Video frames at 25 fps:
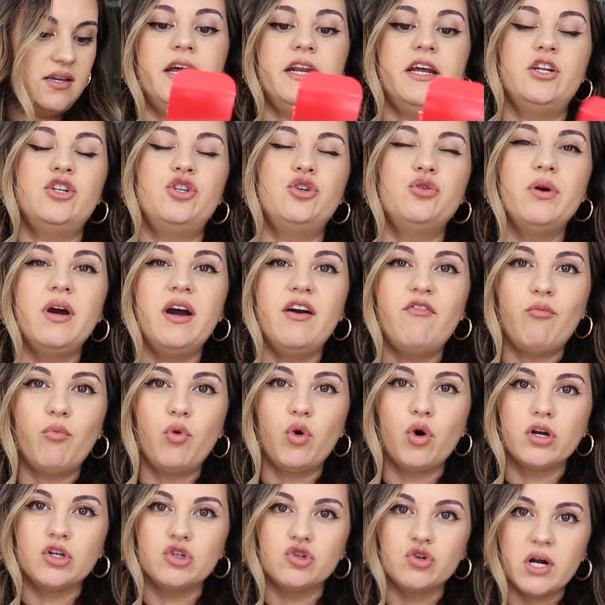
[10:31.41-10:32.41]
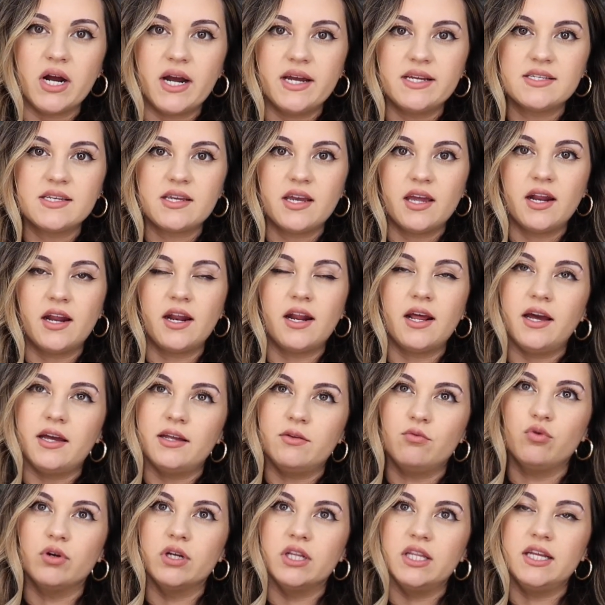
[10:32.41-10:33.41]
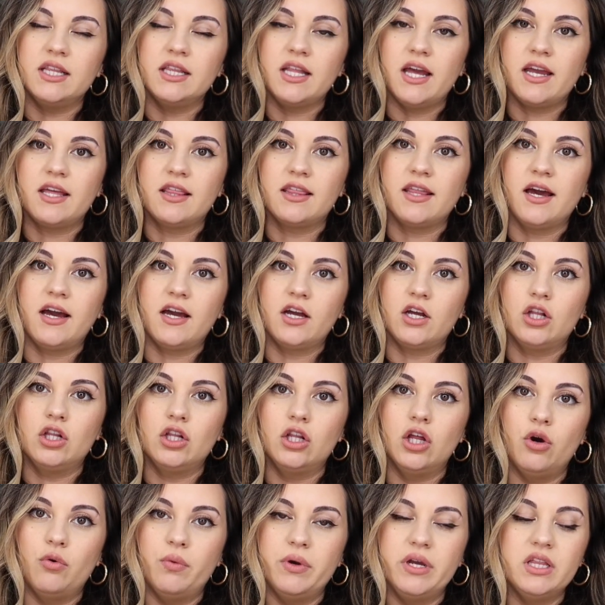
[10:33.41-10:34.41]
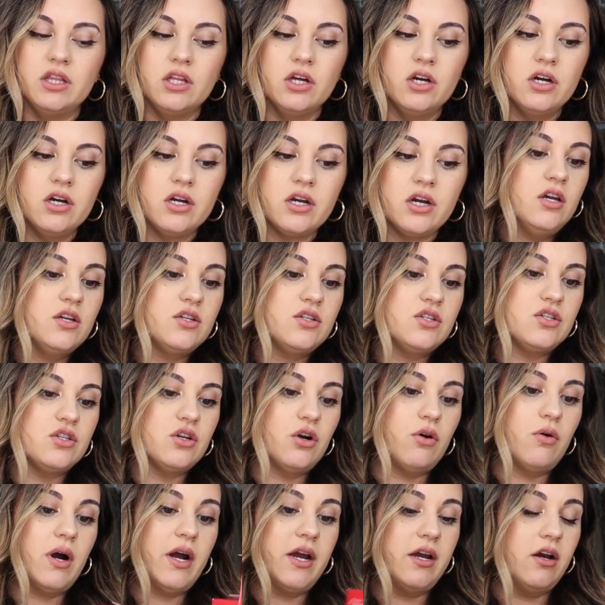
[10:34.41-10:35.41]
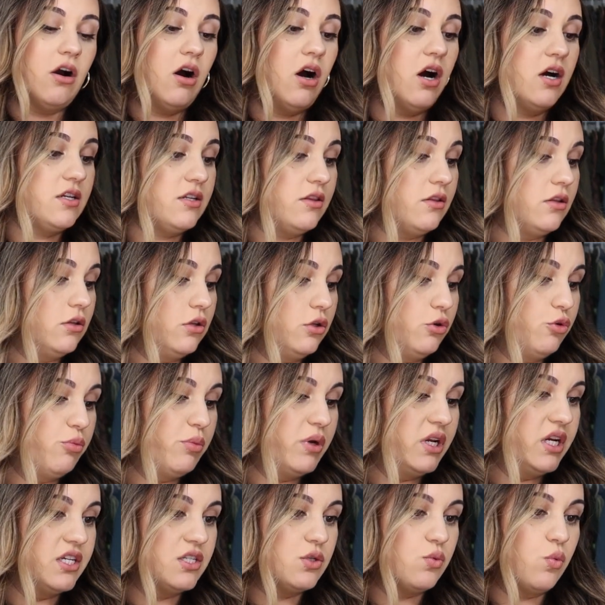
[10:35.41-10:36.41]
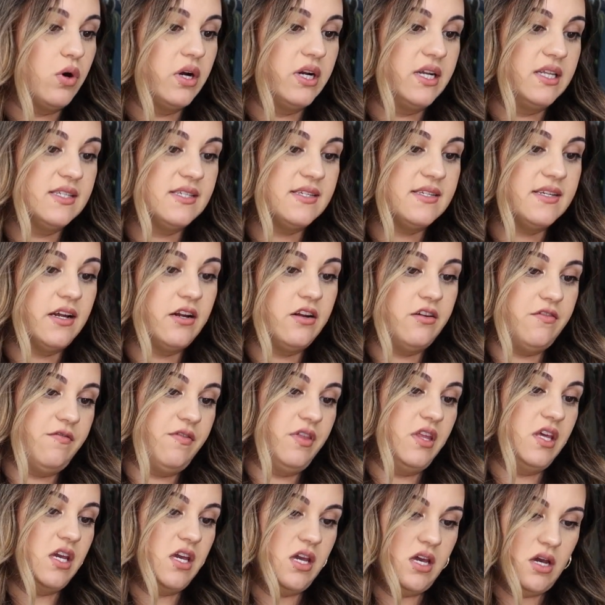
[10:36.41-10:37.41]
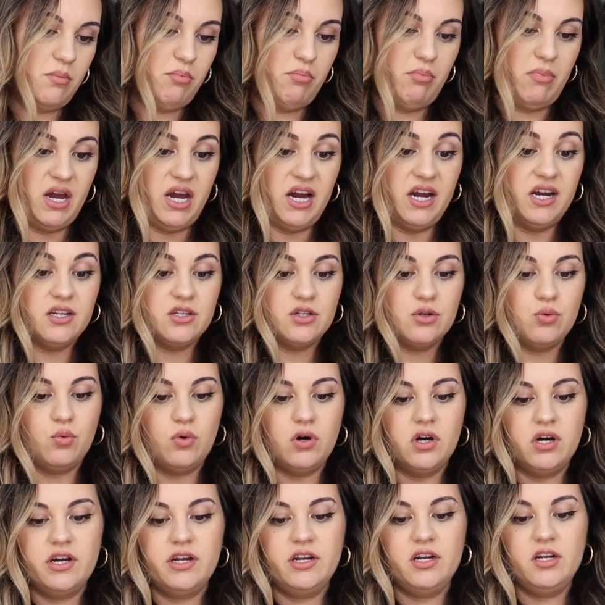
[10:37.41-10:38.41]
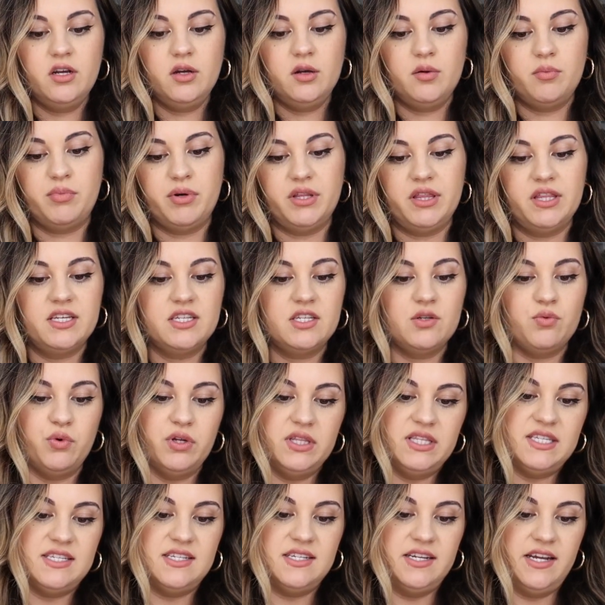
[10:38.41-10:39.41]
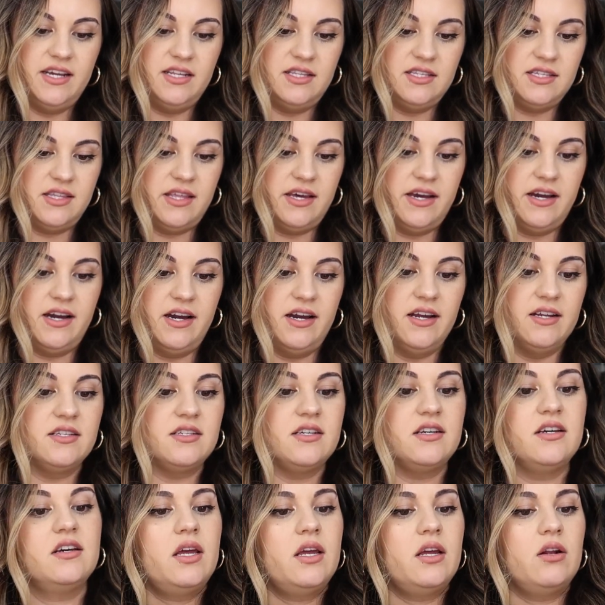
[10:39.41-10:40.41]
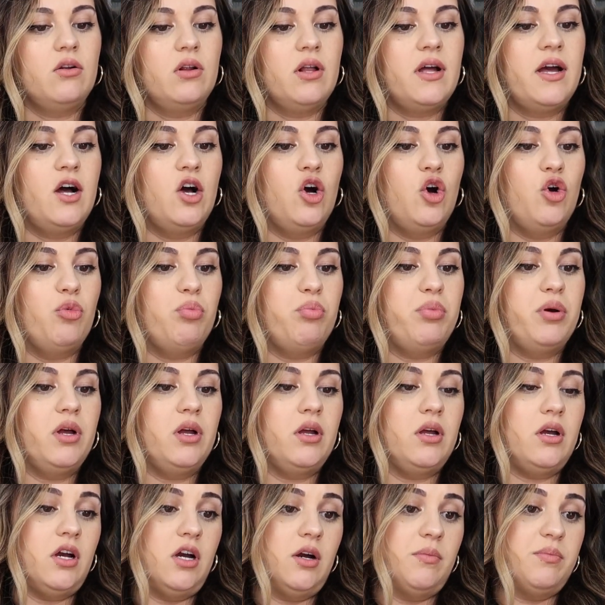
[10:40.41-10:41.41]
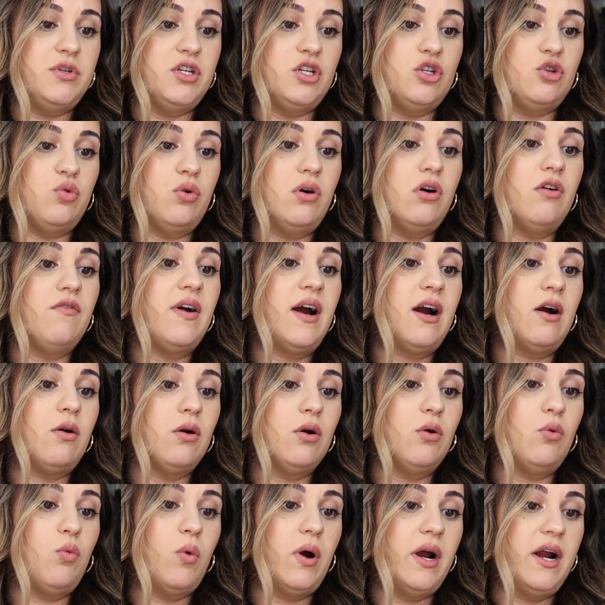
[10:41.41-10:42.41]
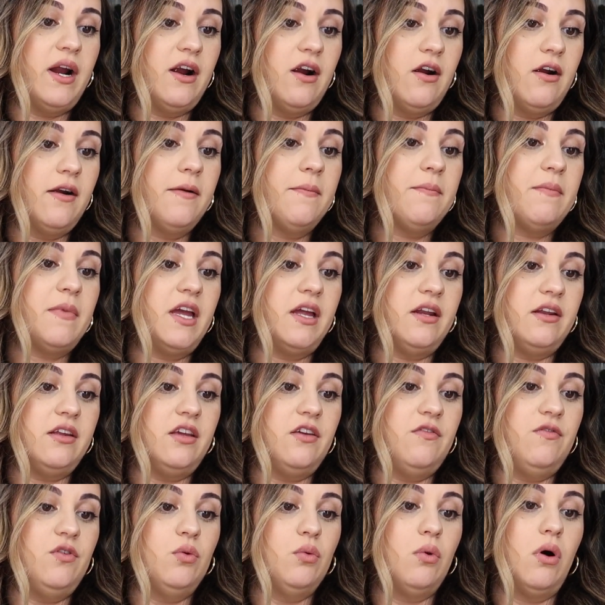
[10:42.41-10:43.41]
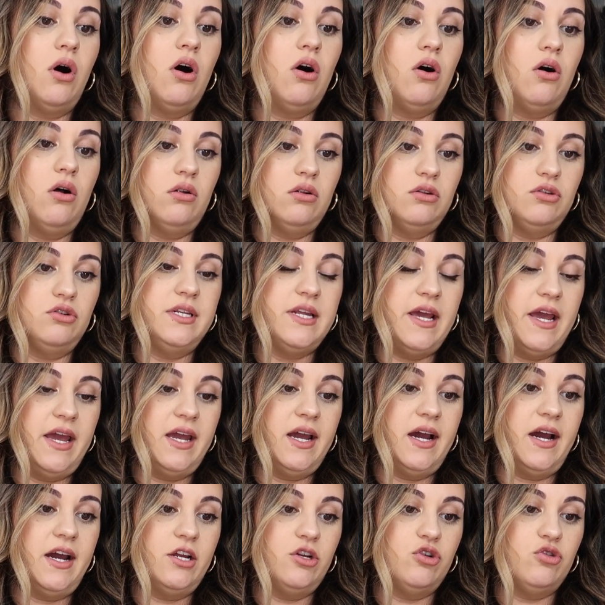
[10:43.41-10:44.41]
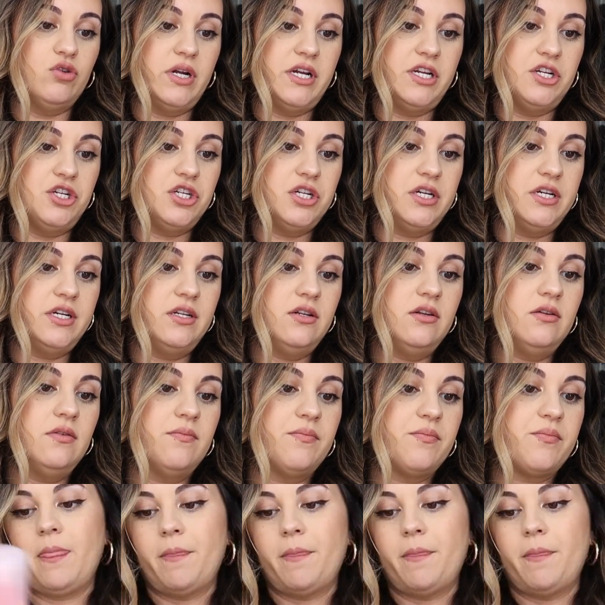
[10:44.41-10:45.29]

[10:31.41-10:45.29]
And I do have more dry skin, and I really like that glowy look, so I got the luminous one instead of the matte one. But this one states that it'll help up to 12-hour wear and give you all day hydration.